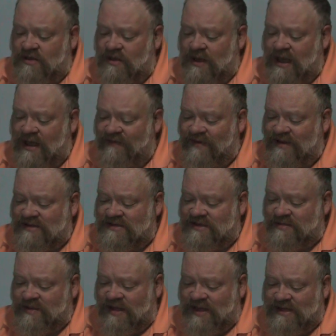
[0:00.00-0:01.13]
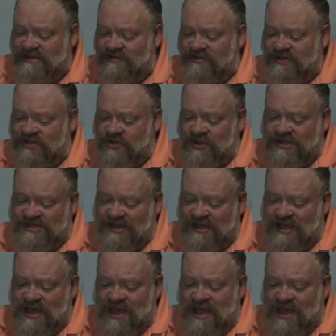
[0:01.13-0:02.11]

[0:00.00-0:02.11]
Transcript: to Advent, symbolizing rejoicing.